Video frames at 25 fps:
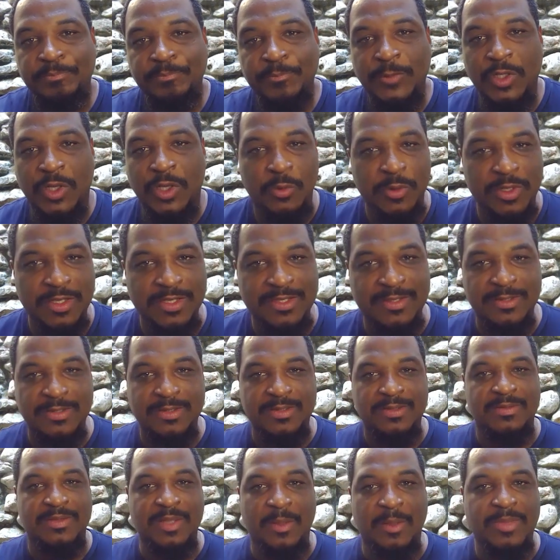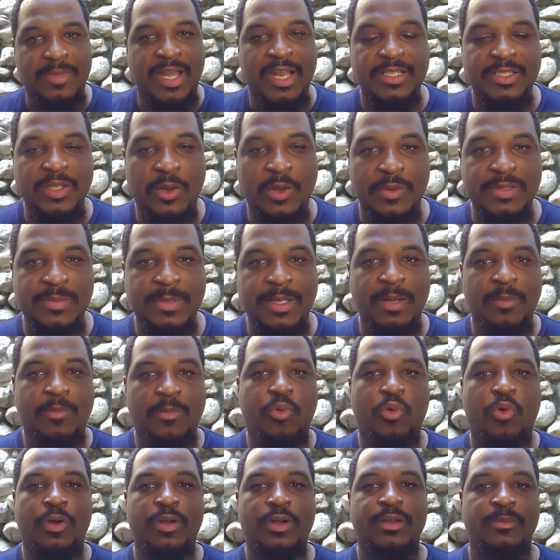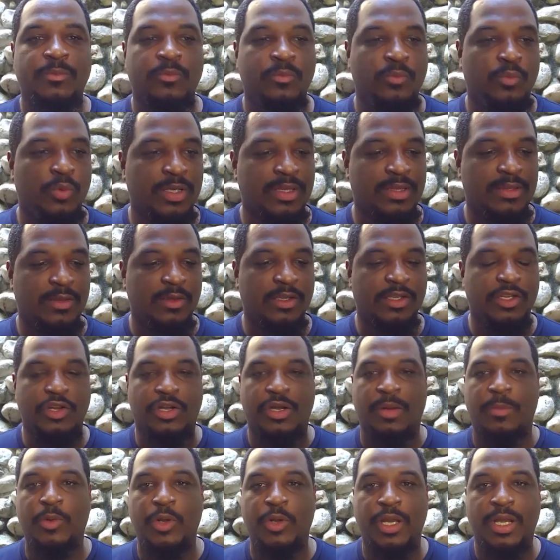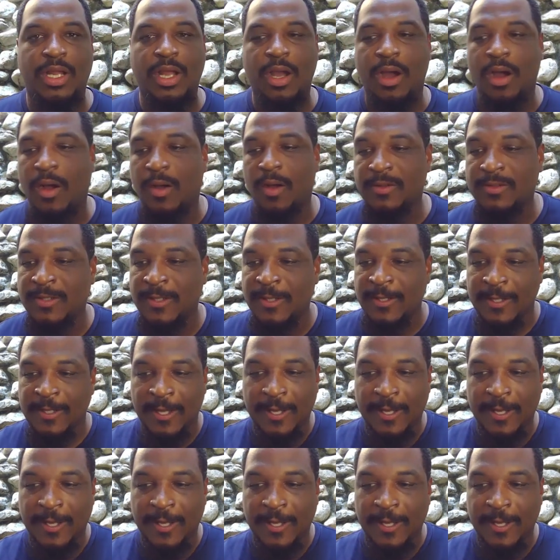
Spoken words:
This is something that's always been important with your community calls.